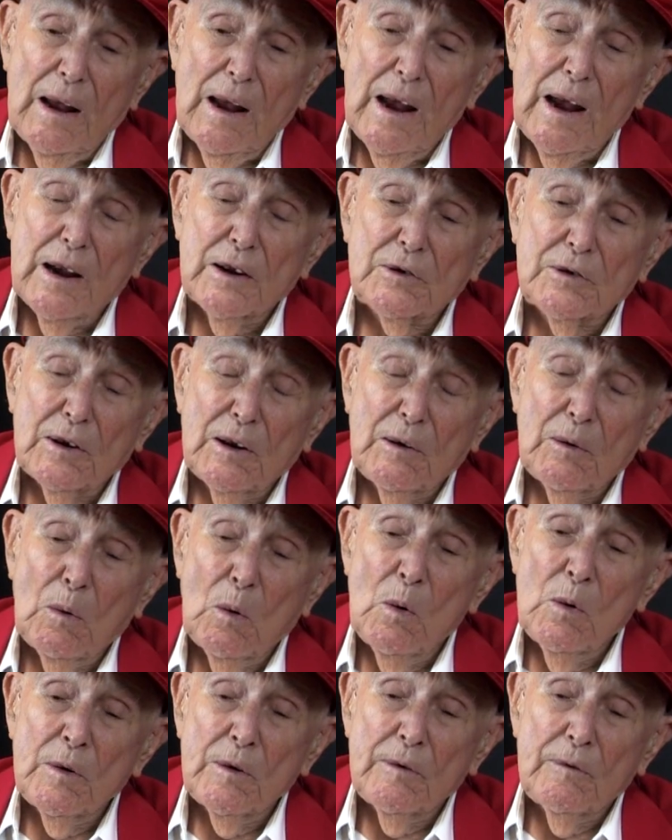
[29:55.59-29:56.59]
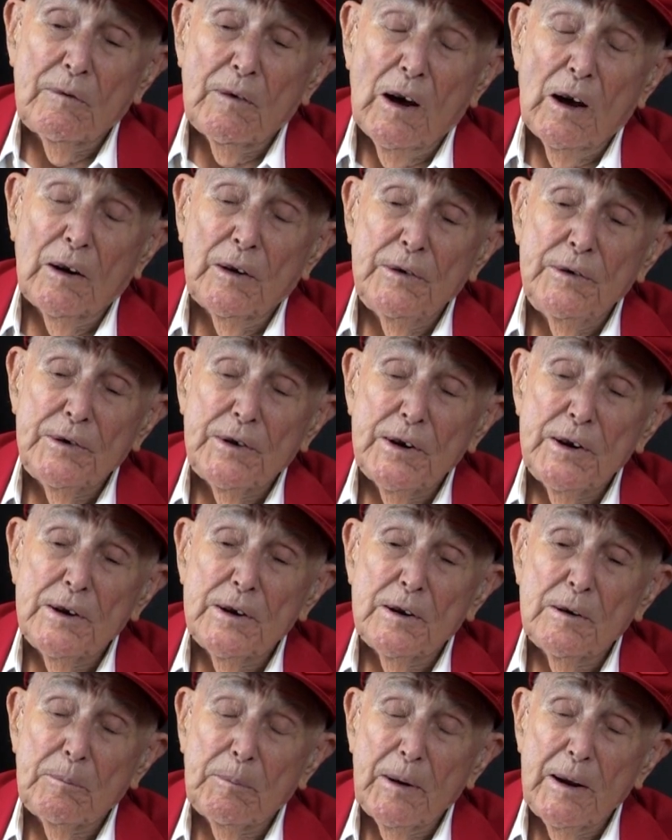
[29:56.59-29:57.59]
asked they wanted to
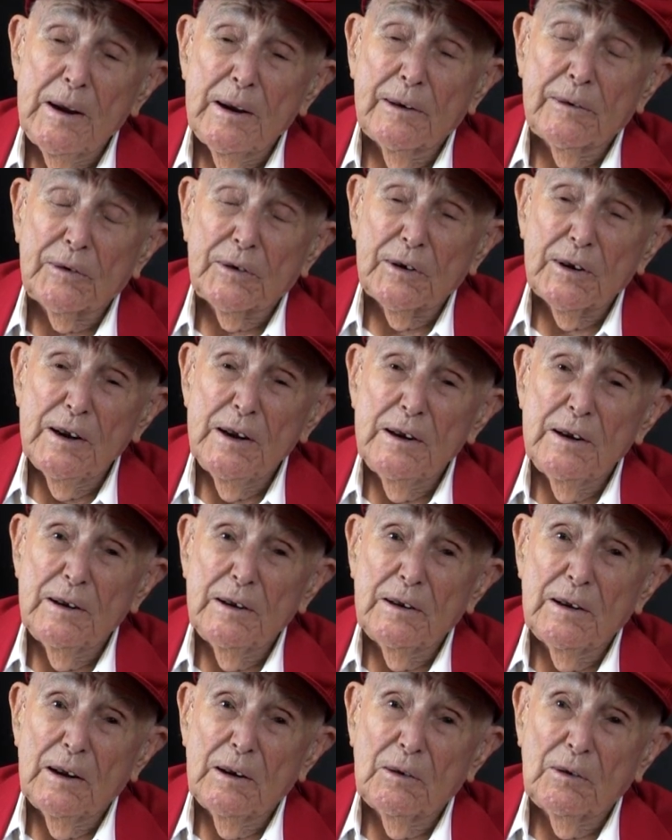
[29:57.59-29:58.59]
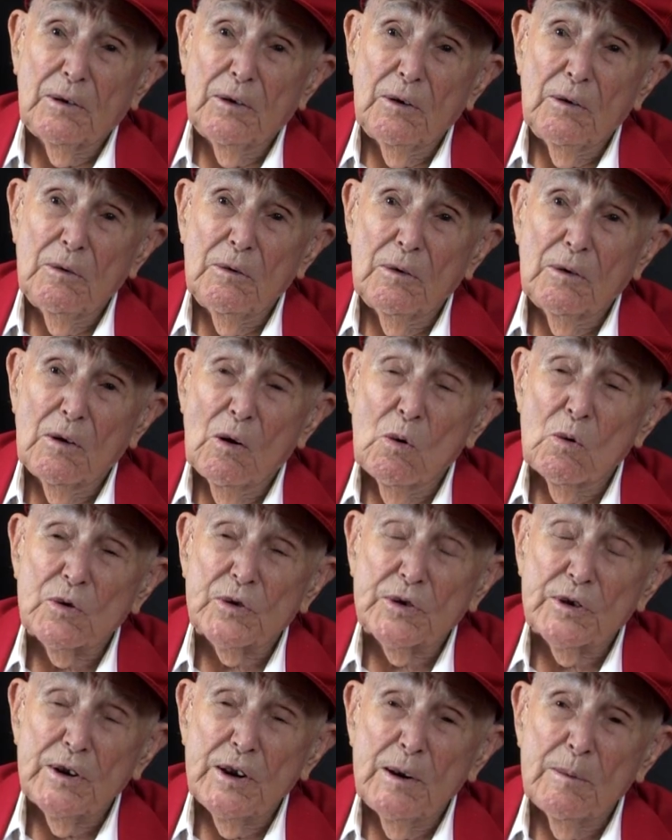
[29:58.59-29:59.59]
volunteer PFC to go
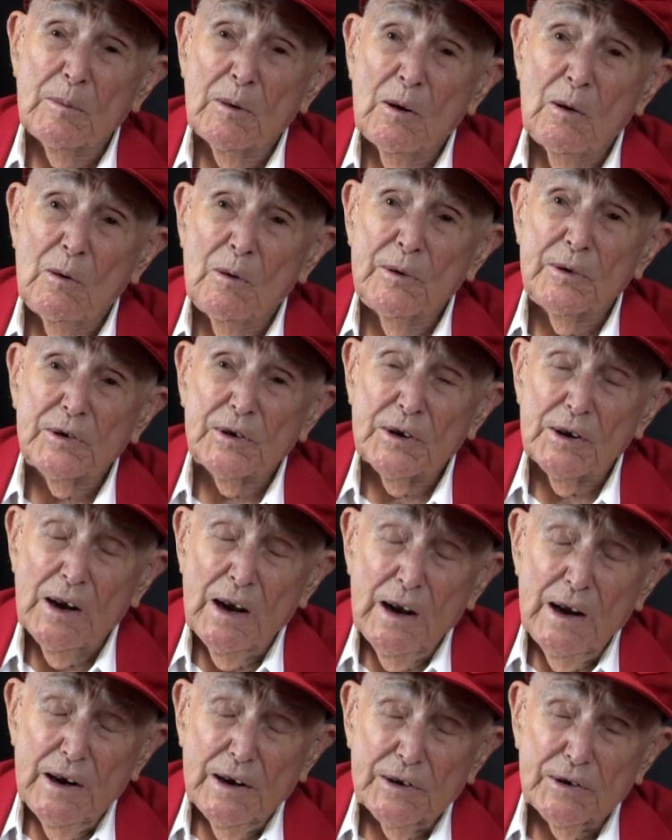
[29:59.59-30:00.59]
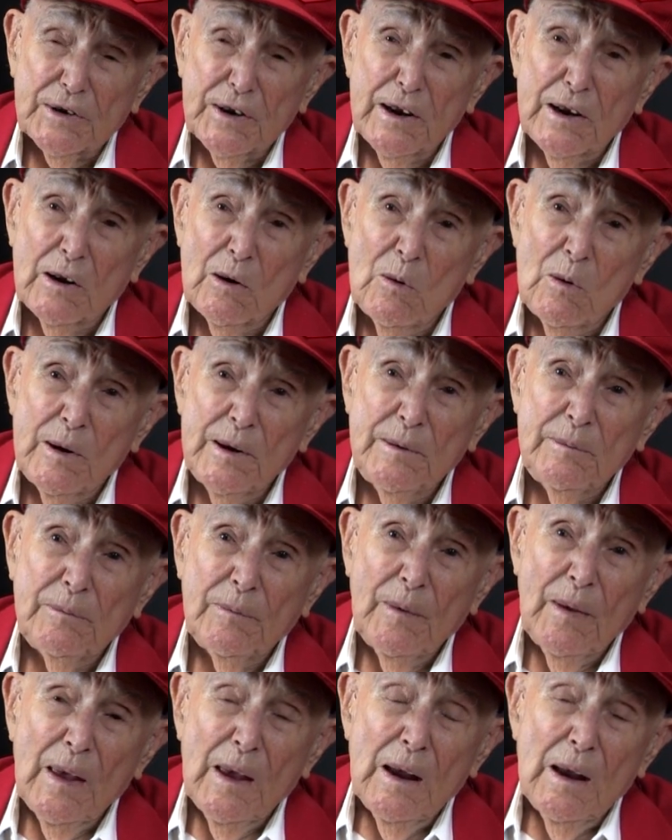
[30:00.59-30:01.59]
seagoing,
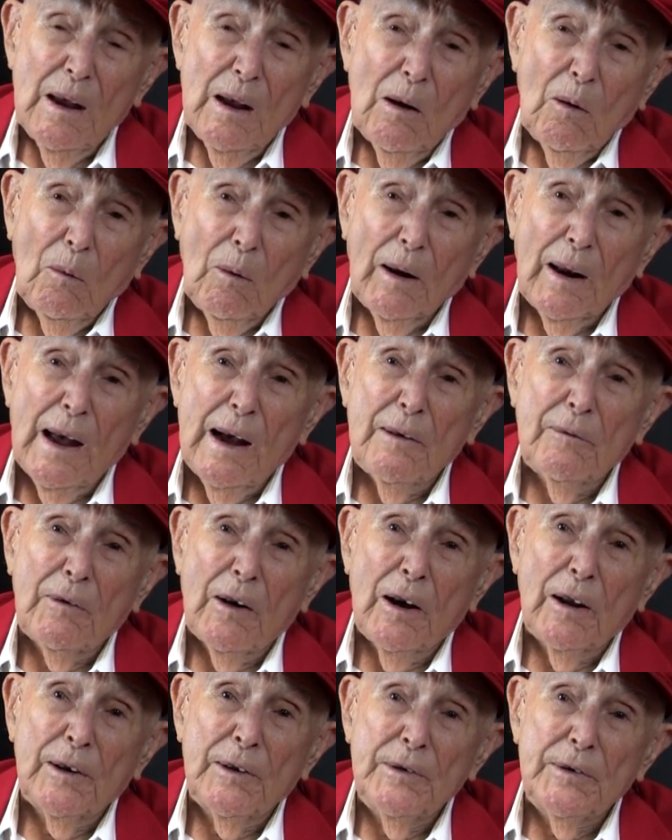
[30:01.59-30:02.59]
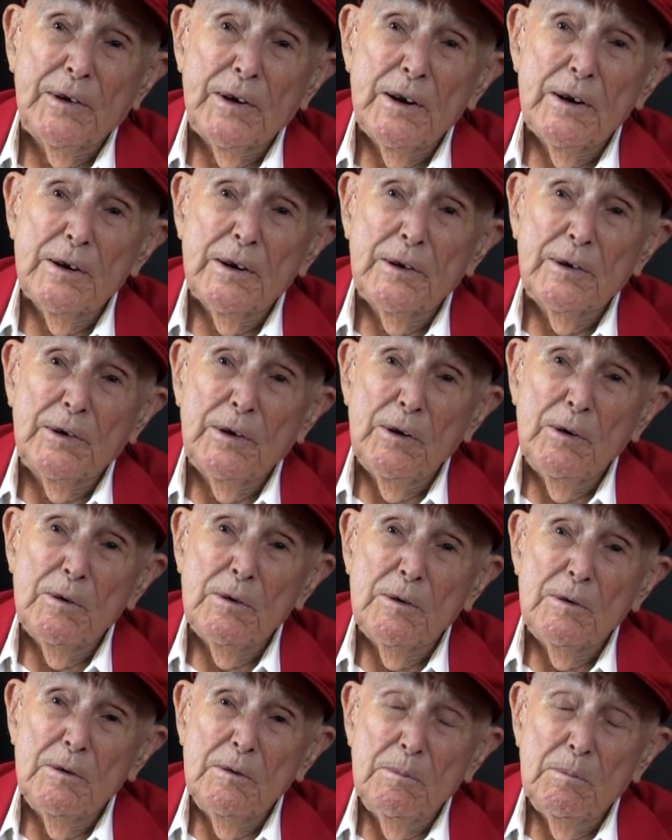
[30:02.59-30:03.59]
well, I volunteered
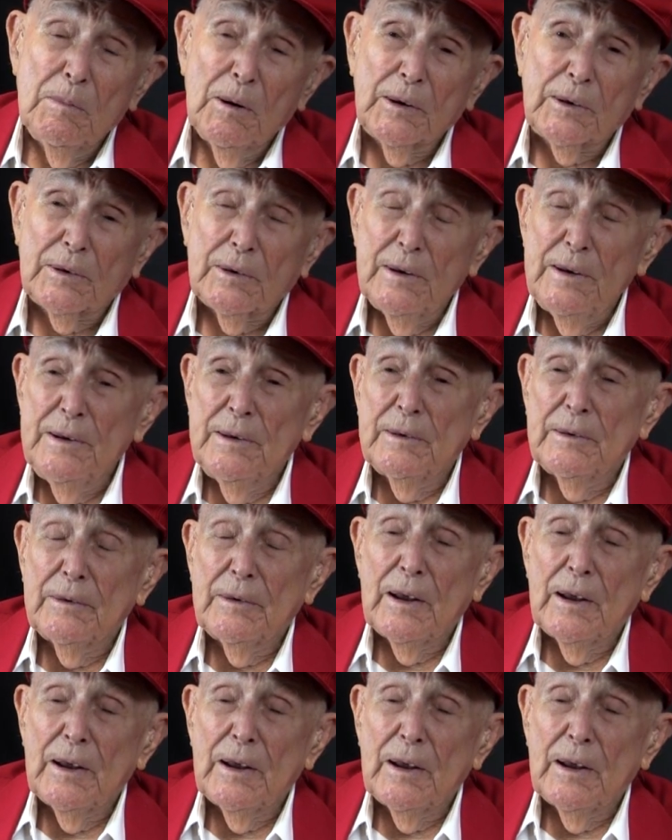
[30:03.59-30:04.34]
too, but then